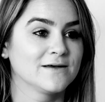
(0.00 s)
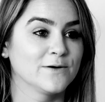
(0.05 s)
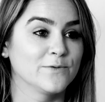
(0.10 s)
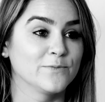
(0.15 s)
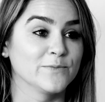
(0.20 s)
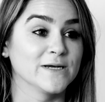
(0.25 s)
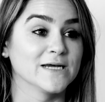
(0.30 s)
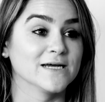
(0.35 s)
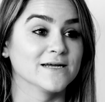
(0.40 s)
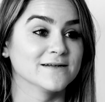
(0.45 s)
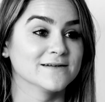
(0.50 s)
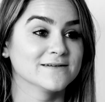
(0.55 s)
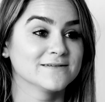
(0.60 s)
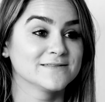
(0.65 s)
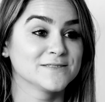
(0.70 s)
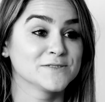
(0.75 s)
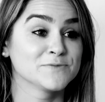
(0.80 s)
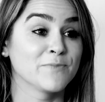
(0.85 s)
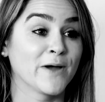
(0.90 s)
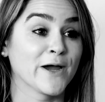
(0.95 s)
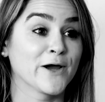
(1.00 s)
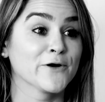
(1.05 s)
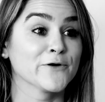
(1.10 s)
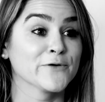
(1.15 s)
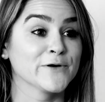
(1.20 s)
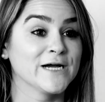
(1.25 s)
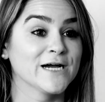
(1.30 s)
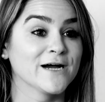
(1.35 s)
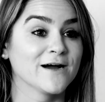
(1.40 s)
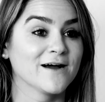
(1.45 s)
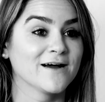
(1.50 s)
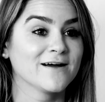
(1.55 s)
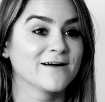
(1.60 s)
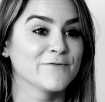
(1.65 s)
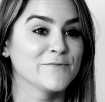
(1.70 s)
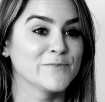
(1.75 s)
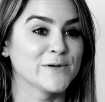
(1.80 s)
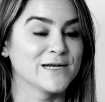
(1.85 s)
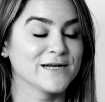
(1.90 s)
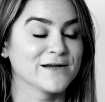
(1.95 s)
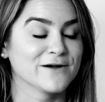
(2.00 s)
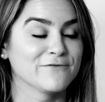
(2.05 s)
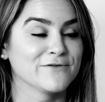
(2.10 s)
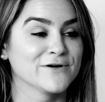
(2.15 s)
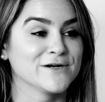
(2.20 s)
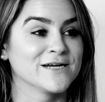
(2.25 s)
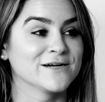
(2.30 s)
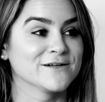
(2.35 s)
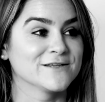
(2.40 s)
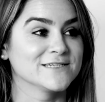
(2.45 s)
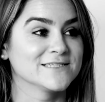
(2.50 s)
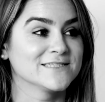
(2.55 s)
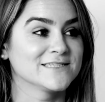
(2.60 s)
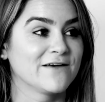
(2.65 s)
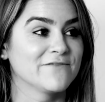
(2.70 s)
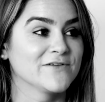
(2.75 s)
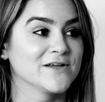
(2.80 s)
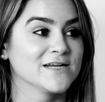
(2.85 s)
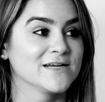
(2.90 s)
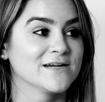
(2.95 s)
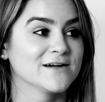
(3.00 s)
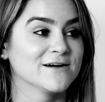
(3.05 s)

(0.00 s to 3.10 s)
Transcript: Oh man, it's my career. I've been here for nearly 7